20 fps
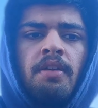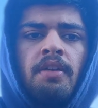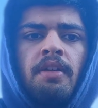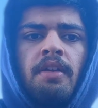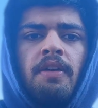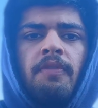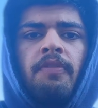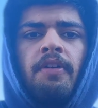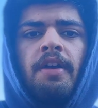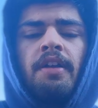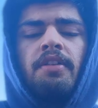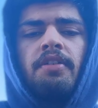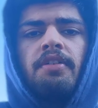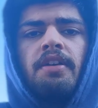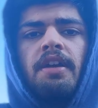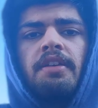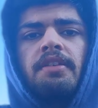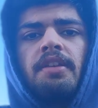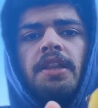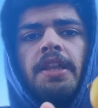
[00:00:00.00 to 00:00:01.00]
If I look
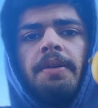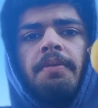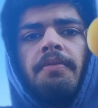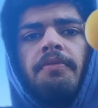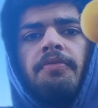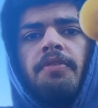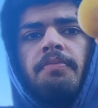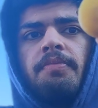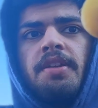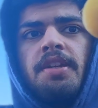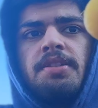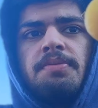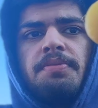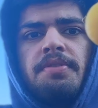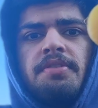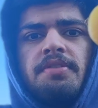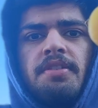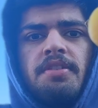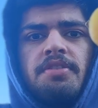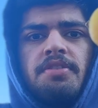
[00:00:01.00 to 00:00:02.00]
at the lemon from this
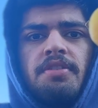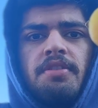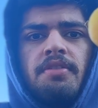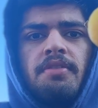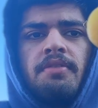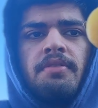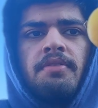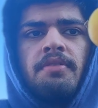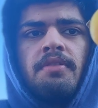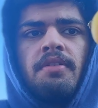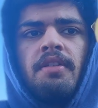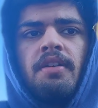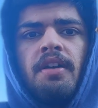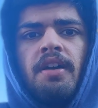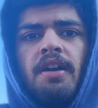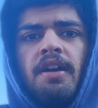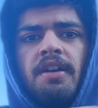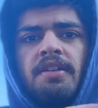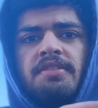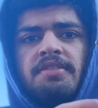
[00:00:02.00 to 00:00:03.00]
position,
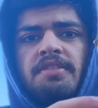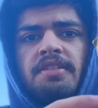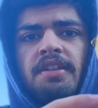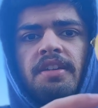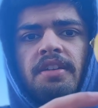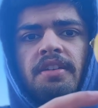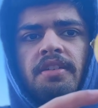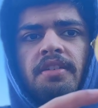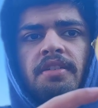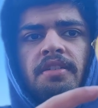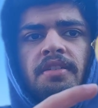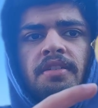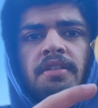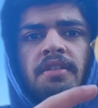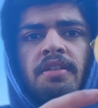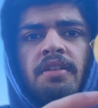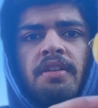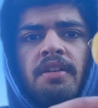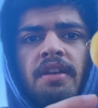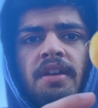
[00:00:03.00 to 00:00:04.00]
I see
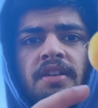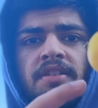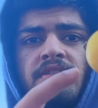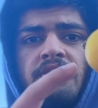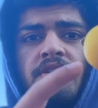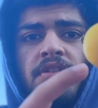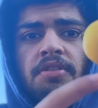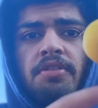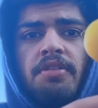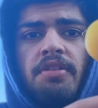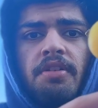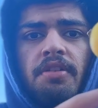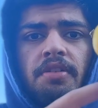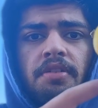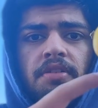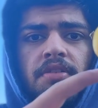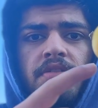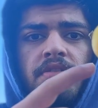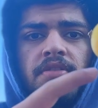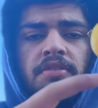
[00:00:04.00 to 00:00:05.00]
a
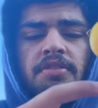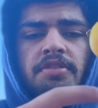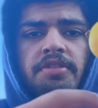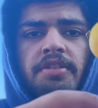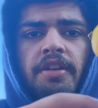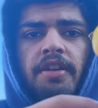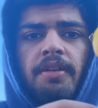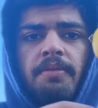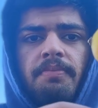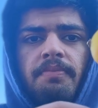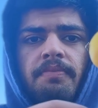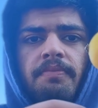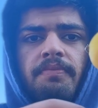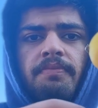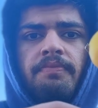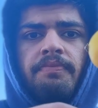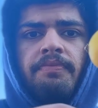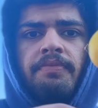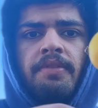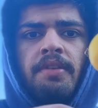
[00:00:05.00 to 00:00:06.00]
circular shape.
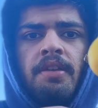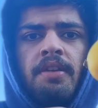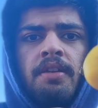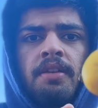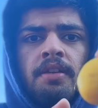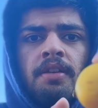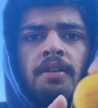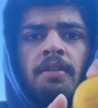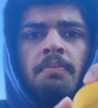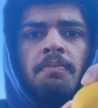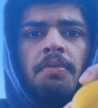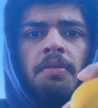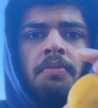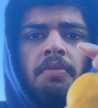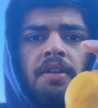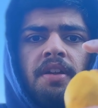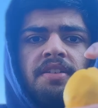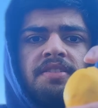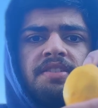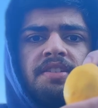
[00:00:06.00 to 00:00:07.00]
But
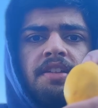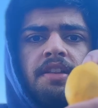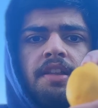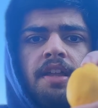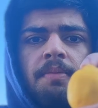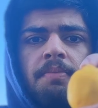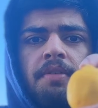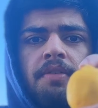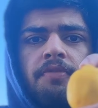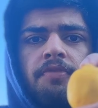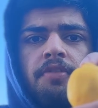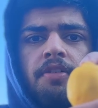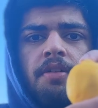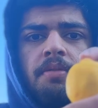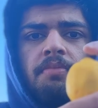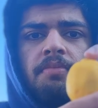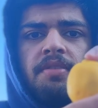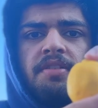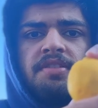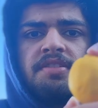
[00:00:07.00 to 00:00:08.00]
when I see the lemon
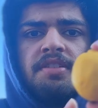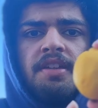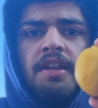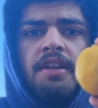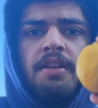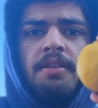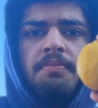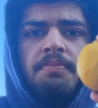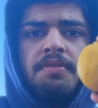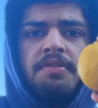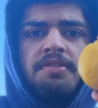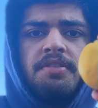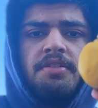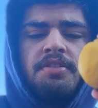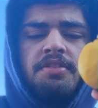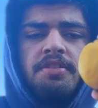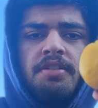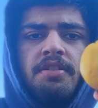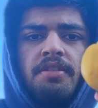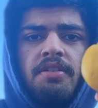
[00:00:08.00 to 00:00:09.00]
from a standing
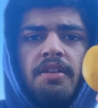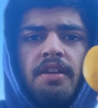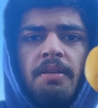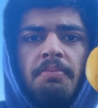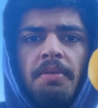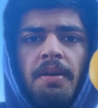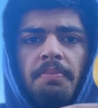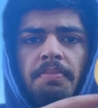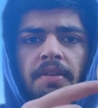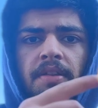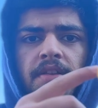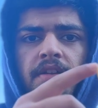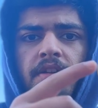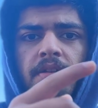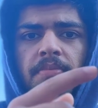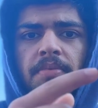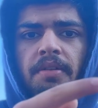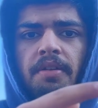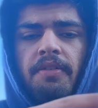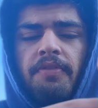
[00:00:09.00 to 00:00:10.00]
position, it might be a little
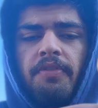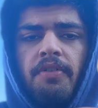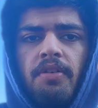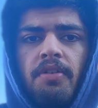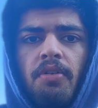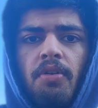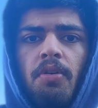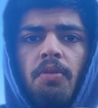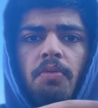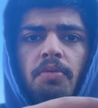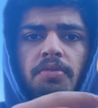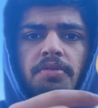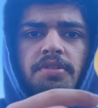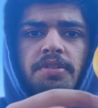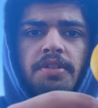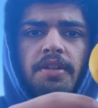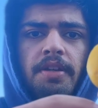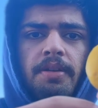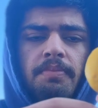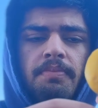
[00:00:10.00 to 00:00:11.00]
bit of an oval
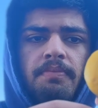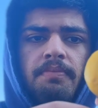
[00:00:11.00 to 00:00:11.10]
shape.